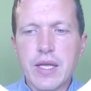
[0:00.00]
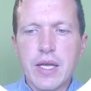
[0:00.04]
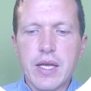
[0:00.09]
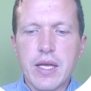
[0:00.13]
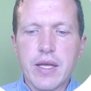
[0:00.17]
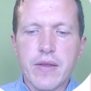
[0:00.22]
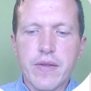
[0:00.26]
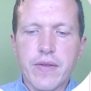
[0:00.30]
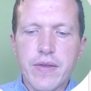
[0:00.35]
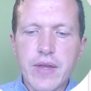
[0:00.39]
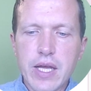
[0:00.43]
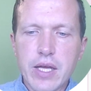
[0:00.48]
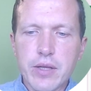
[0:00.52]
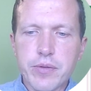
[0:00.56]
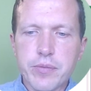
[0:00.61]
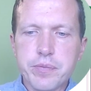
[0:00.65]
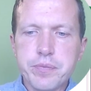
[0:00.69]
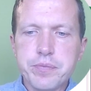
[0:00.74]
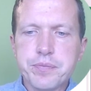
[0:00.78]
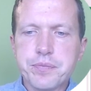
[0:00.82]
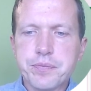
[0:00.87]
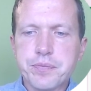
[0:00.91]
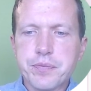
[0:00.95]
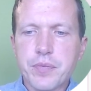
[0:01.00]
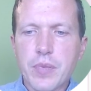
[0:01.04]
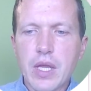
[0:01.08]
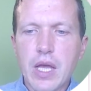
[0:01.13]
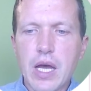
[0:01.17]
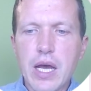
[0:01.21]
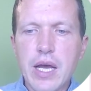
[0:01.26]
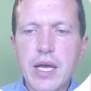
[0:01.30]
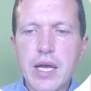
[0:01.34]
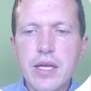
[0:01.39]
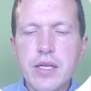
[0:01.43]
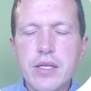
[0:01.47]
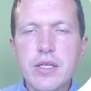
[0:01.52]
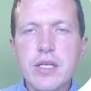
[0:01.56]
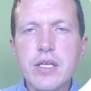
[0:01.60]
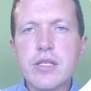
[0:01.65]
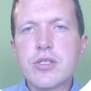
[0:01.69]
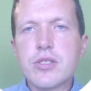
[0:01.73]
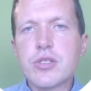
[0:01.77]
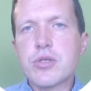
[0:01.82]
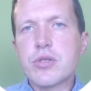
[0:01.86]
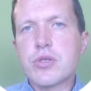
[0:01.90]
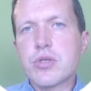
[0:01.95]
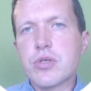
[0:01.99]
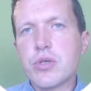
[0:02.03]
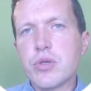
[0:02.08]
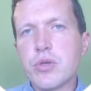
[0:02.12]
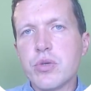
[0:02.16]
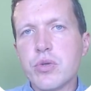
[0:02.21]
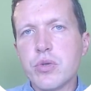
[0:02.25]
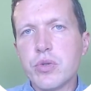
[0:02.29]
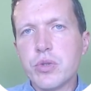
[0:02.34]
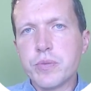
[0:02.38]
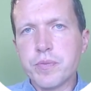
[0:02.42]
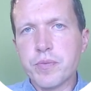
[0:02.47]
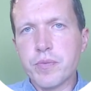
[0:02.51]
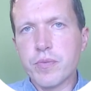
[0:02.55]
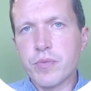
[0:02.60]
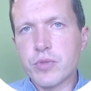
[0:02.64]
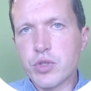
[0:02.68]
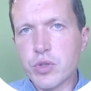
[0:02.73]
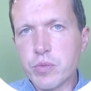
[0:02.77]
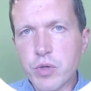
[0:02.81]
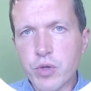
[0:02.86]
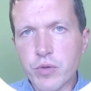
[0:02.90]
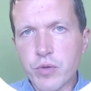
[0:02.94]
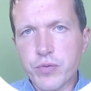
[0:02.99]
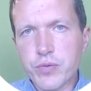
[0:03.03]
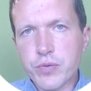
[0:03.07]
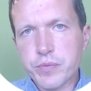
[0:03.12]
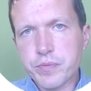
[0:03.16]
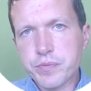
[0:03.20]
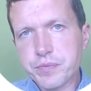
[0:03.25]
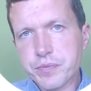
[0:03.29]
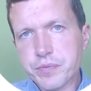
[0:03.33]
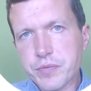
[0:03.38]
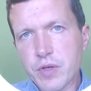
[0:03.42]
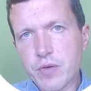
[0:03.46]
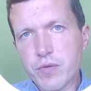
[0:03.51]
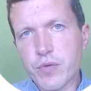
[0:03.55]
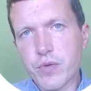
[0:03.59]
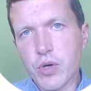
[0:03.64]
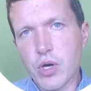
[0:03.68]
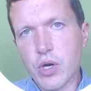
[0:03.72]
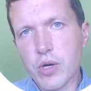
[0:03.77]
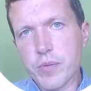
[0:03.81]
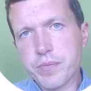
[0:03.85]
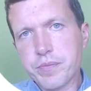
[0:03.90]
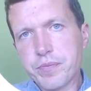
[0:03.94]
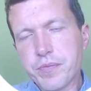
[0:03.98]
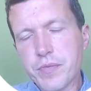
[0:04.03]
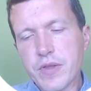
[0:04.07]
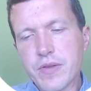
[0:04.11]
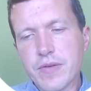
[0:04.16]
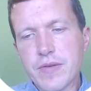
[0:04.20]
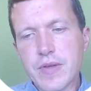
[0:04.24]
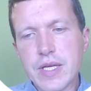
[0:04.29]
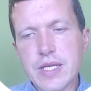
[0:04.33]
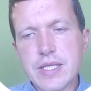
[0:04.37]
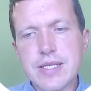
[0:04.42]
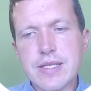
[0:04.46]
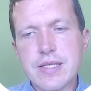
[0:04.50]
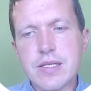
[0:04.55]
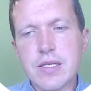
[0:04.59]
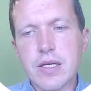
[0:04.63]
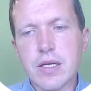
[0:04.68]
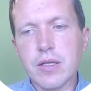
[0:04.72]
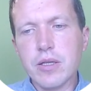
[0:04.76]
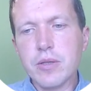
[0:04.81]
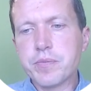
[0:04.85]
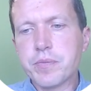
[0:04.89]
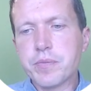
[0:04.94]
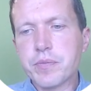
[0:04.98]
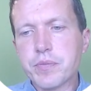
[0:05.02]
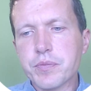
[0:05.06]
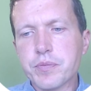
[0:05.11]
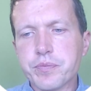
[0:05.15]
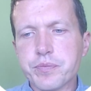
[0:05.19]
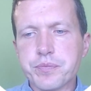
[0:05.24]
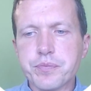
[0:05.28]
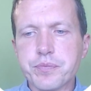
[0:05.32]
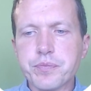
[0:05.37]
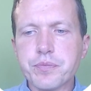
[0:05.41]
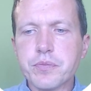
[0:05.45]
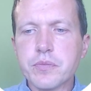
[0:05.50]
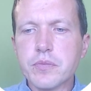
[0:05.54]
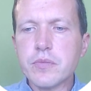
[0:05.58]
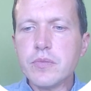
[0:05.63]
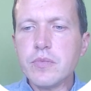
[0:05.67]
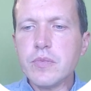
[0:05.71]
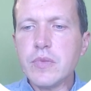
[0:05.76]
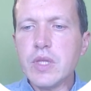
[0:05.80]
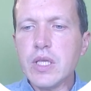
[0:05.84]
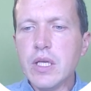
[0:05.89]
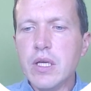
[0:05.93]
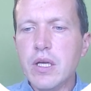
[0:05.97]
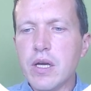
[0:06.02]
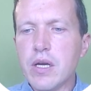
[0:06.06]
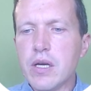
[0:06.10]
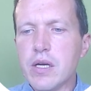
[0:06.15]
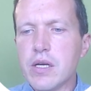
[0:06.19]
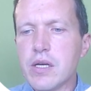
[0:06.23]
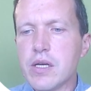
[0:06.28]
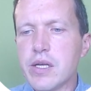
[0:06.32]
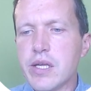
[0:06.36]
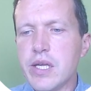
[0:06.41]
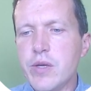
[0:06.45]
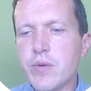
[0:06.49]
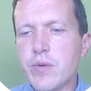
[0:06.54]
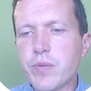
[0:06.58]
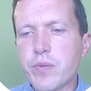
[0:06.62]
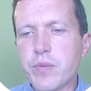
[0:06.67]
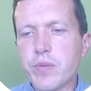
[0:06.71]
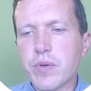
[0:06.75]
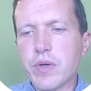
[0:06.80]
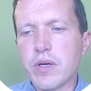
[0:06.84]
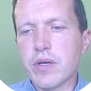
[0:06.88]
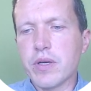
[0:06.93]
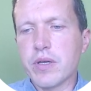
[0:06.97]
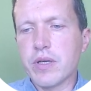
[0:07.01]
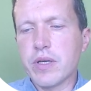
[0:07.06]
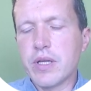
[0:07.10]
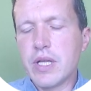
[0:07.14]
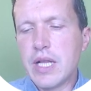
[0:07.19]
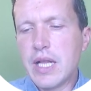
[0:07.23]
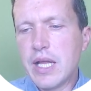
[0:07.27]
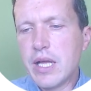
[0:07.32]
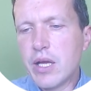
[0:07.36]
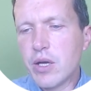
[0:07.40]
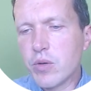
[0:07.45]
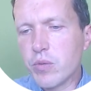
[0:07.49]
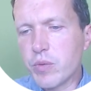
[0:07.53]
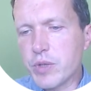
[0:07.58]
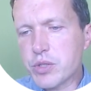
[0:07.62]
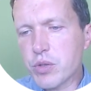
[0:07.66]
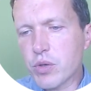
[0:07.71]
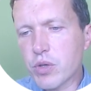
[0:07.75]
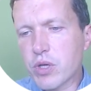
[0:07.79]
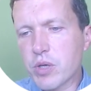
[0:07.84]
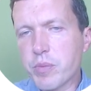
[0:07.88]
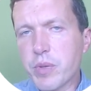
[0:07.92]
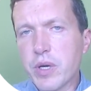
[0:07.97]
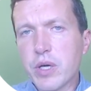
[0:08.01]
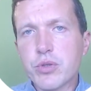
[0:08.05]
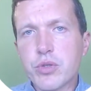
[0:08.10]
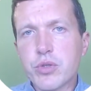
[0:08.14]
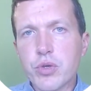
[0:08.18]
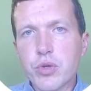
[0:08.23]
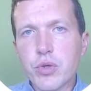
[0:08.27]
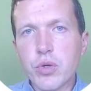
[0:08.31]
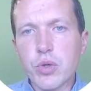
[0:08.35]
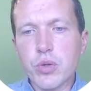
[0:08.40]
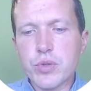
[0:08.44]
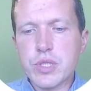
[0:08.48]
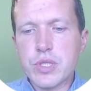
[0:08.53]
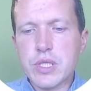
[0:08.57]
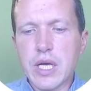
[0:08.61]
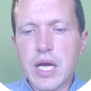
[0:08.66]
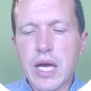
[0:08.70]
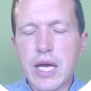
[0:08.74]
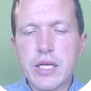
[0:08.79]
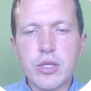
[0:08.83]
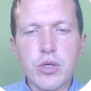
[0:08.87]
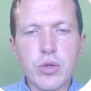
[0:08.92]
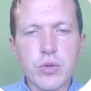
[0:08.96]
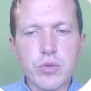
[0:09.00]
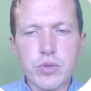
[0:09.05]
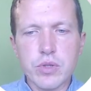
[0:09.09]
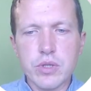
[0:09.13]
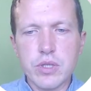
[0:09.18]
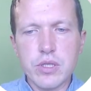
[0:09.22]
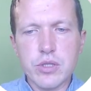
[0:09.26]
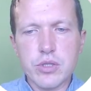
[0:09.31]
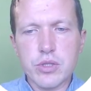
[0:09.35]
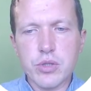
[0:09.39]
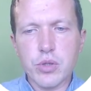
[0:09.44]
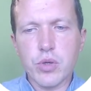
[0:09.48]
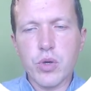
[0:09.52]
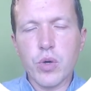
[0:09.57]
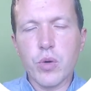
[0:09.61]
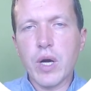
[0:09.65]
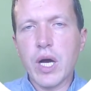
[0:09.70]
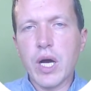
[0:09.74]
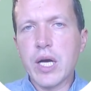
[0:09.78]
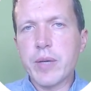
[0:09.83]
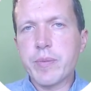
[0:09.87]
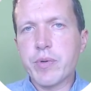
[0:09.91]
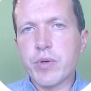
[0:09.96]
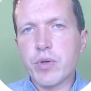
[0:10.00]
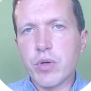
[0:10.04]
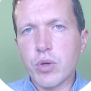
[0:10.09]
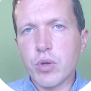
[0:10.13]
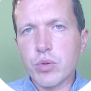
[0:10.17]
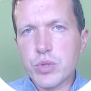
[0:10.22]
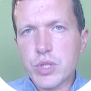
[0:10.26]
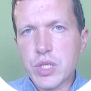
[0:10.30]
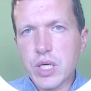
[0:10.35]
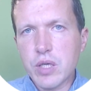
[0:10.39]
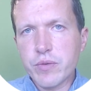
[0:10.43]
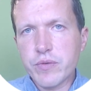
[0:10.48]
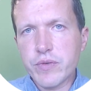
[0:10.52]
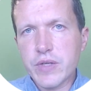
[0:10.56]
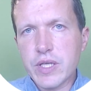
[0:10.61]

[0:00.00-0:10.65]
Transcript: Then I need to move from this cell. If we talk about rows, I don't need to go up or down.